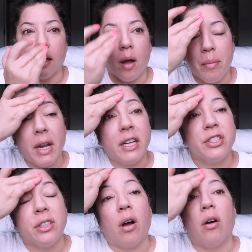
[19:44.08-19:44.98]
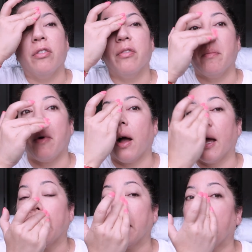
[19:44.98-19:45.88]
a combination of
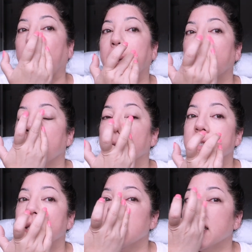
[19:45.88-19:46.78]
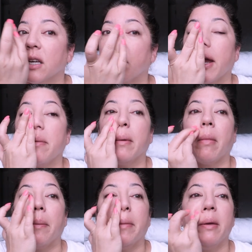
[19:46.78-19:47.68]
my C C cream and
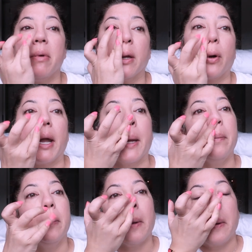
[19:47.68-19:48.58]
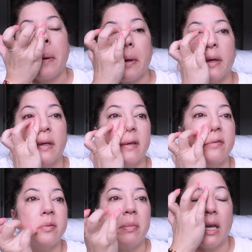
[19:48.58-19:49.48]
my B B cream
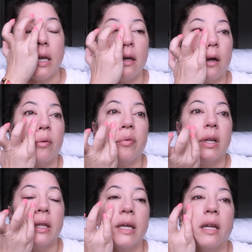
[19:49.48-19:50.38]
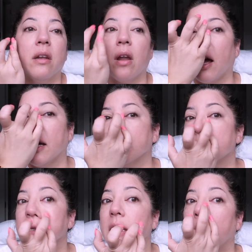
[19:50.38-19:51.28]
gives me a really
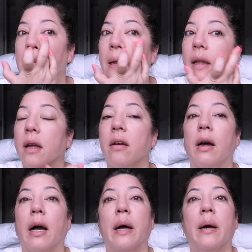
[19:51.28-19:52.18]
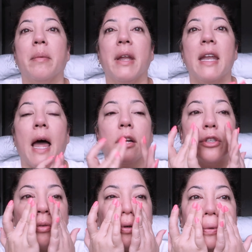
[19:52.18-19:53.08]
nice um,
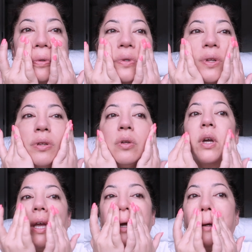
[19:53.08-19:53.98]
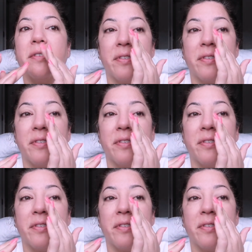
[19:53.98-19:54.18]
natural looking